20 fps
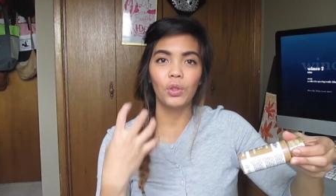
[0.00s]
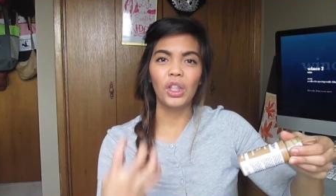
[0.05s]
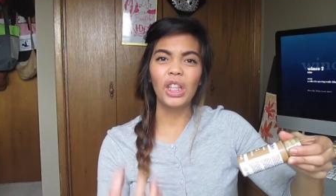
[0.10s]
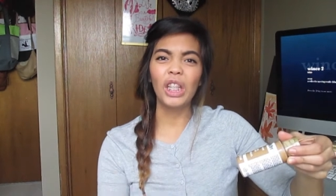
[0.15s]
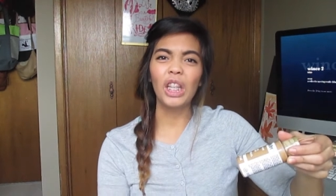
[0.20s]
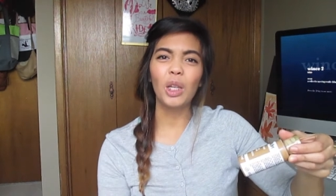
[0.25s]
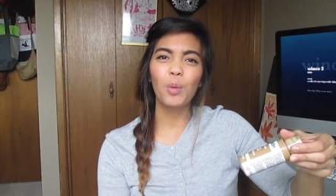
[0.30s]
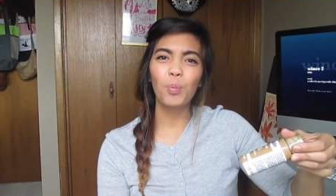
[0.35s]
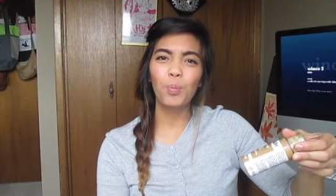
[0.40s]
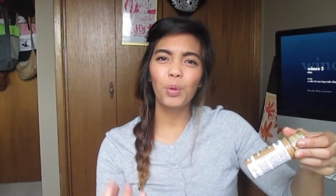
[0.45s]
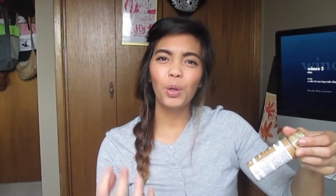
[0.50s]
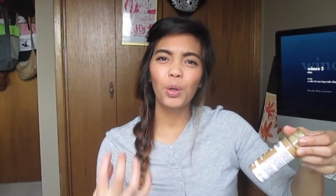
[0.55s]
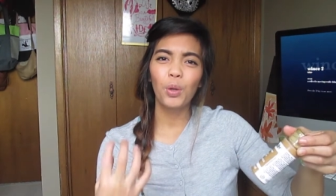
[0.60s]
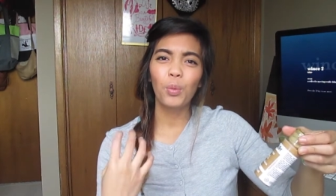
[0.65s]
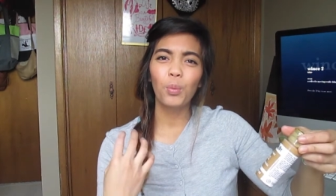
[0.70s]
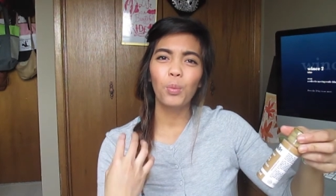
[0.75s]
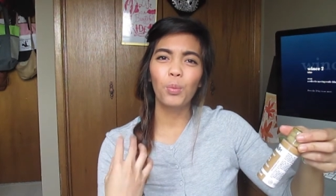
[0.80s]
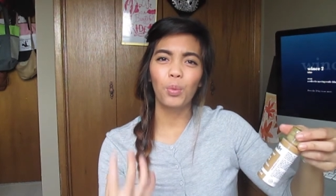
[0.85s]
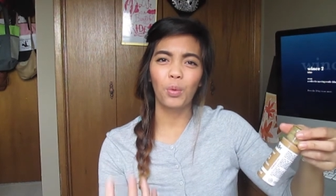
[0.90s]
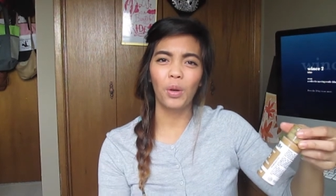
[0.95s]
deep
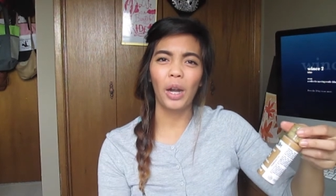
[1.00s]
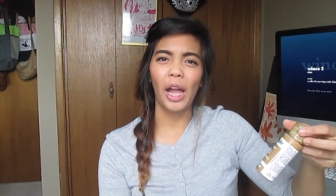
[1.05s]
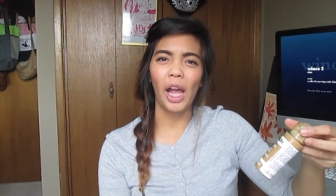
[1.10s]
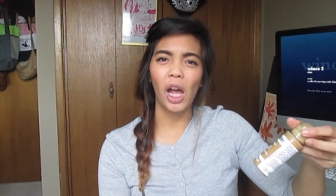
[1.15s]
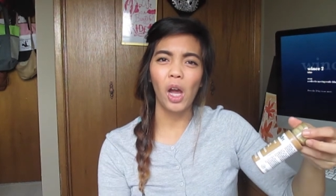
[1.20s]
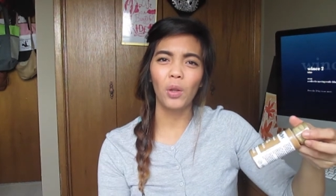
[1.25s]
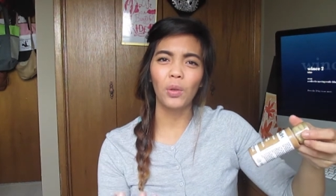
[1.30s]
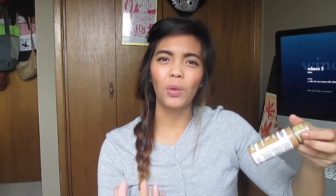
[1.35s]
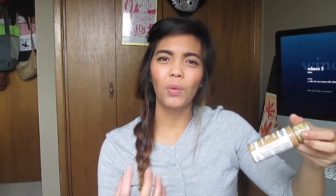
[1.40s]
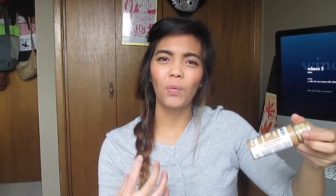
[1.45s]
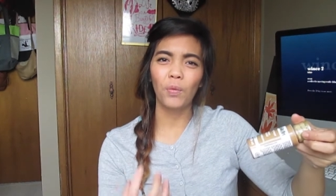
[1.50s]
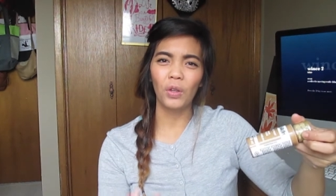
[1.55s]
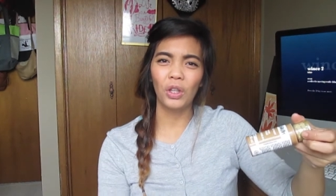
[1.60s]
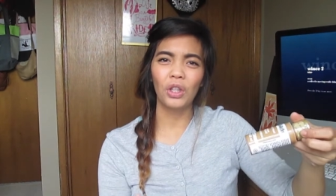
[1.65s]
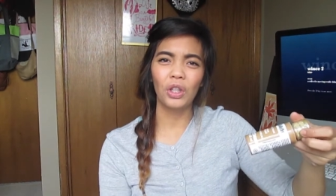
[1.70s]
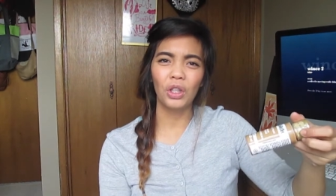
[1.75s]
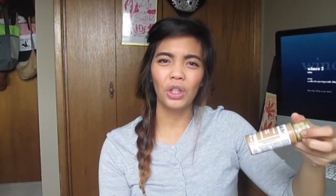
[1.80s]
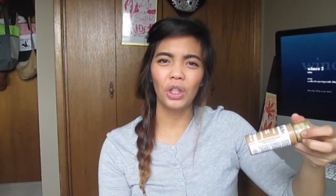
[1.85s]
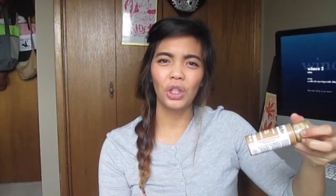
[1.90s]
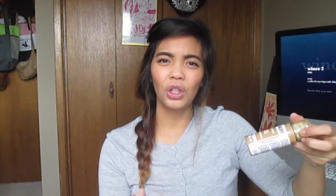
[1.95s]
brown
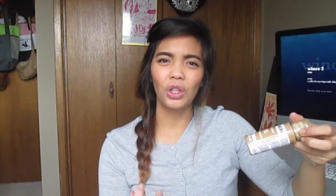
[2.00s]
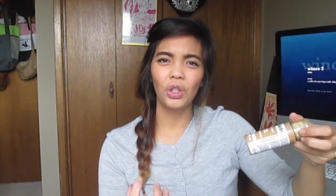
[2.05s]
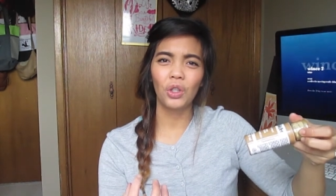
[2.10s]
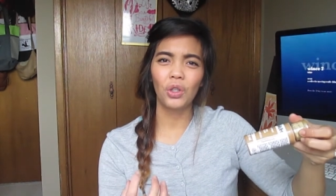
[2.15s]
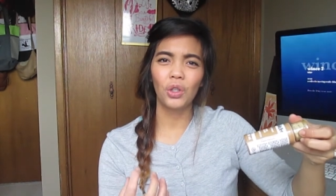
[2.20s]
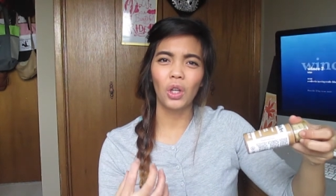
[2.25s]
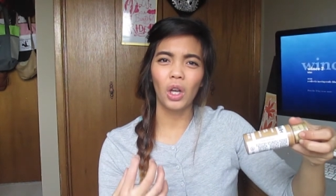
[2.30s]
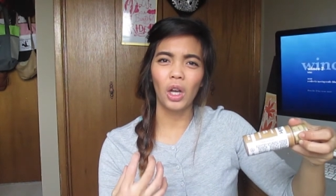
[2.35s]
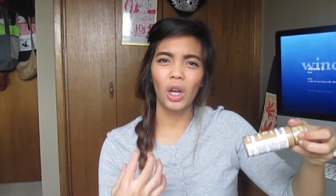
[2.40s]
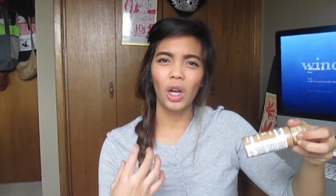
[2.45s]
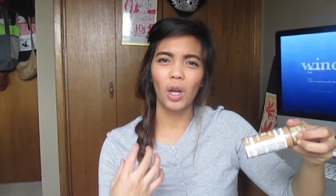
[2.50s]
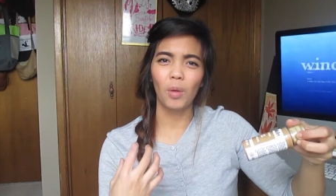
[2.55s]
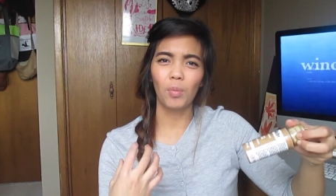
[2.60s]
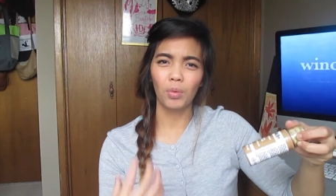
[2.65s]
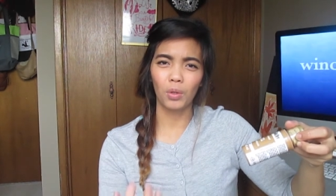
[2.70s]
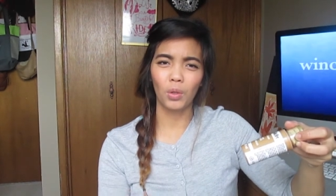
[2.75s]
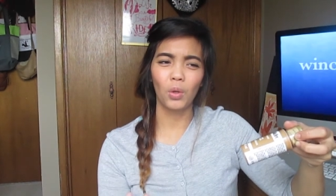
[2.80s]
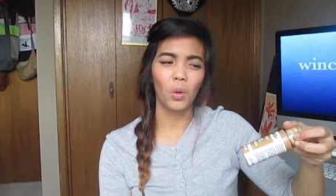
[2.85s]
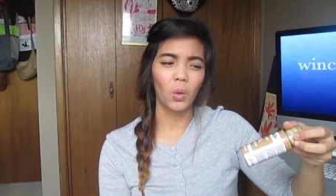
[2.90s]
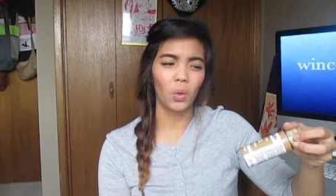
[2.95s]
vintage
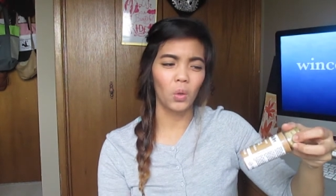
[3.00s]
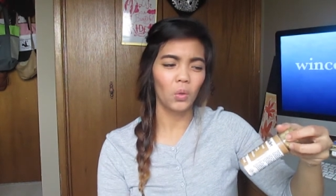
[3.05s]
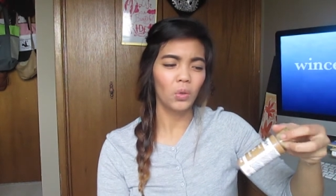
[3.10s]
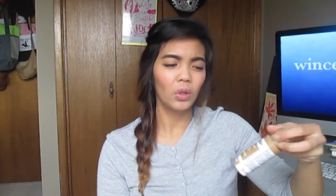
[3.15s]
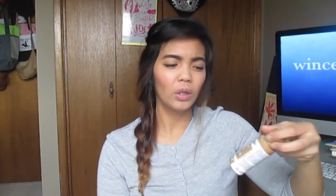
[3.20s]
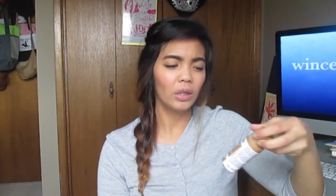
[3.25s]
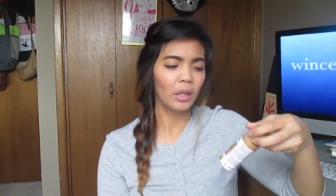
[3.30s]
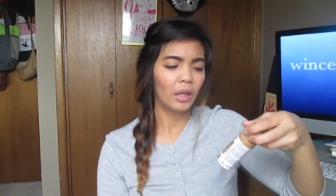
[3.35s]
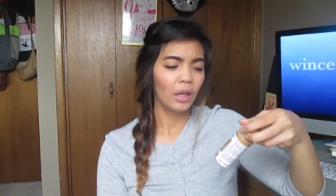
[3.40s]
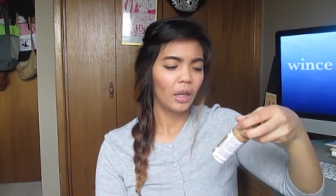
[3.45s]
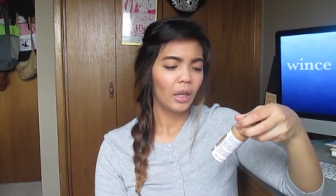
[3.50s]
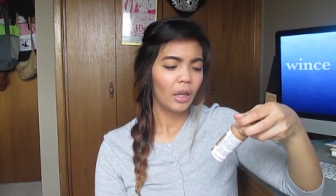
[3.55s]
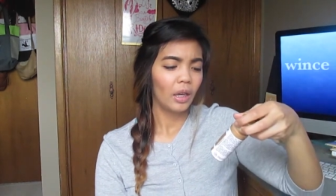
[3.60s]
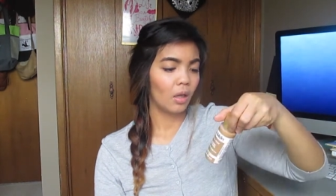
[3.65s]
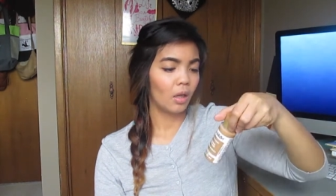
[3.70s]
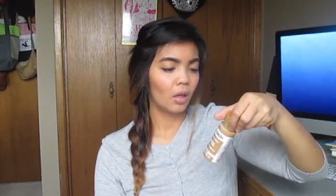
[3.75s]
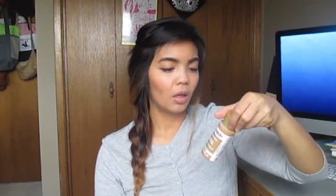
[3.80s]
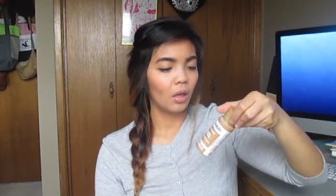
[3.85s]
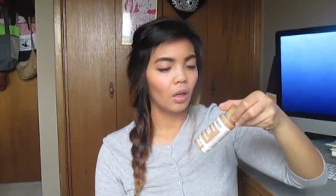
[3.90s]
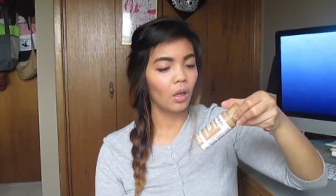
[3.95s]
um, gold
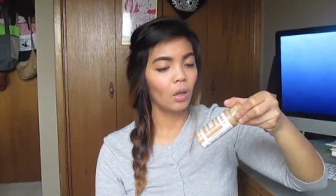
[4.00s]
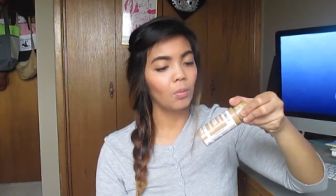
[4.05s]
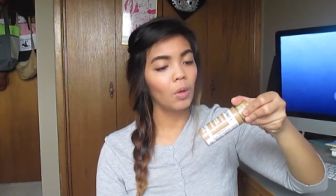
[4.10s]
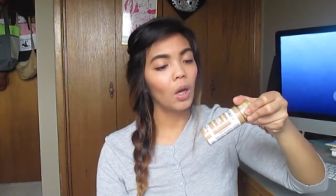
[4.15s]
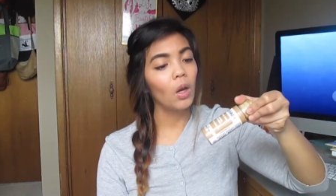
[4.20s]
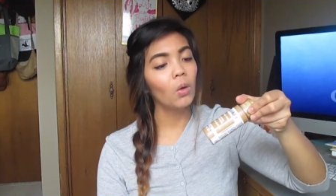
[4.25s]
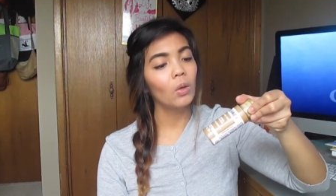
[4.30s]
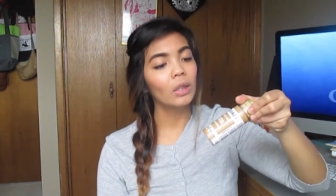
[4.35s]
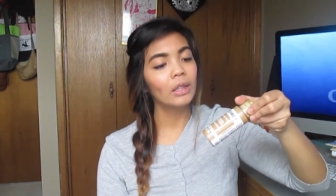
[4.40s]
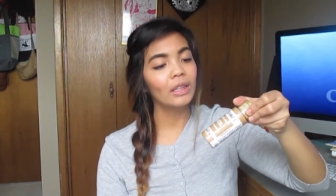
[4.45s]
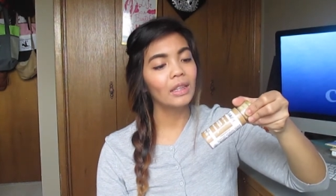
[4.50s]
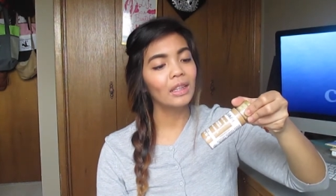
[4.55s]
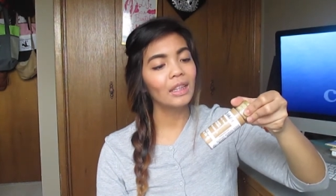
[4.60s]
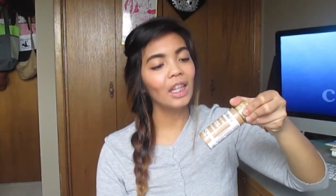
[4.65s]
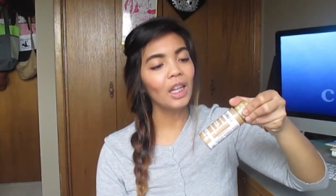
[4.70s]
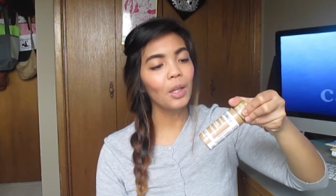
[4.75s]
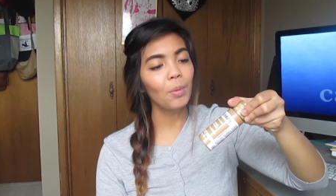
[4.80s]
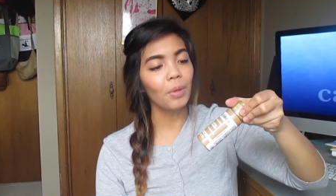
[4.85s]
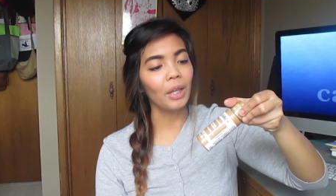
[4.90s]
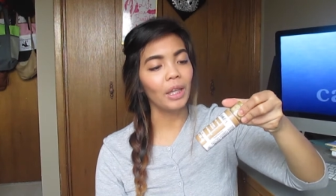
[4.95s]
um, oh, it's
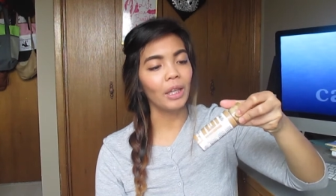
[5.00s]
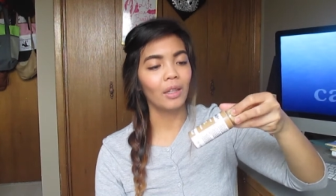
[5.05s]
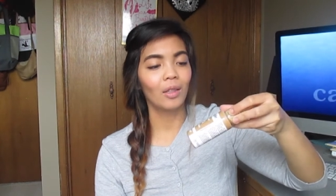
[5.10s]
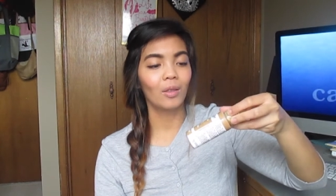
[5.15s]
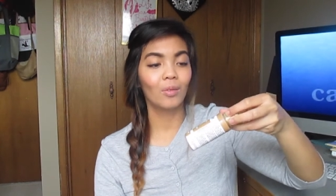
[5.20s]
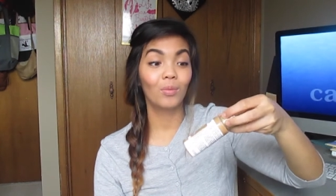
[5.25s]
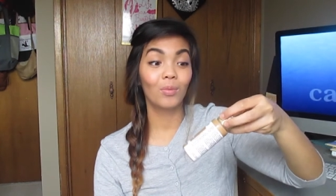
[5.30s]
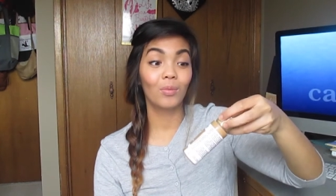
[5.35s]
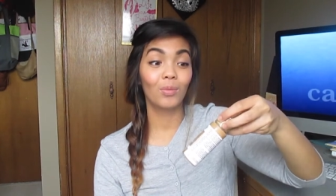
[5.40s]
cinnamon.